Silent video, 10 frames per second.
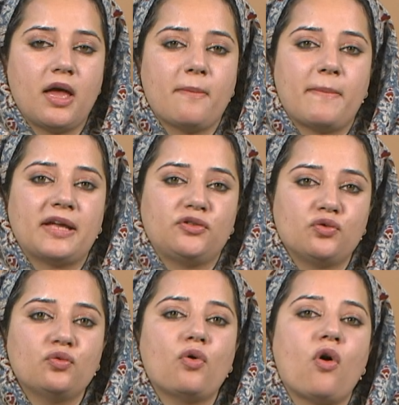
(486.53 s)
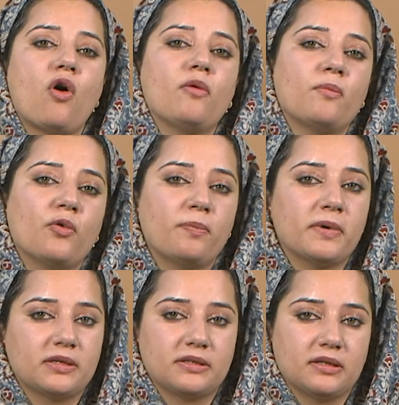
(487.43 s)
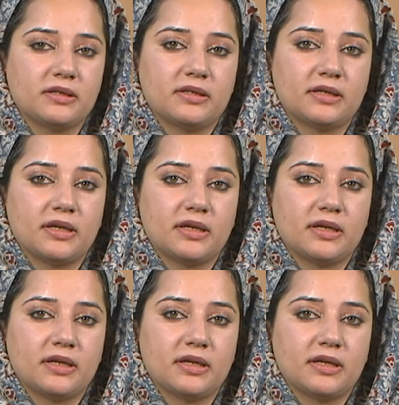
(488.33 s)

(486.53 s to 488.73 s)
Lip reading: by 2 or more persons.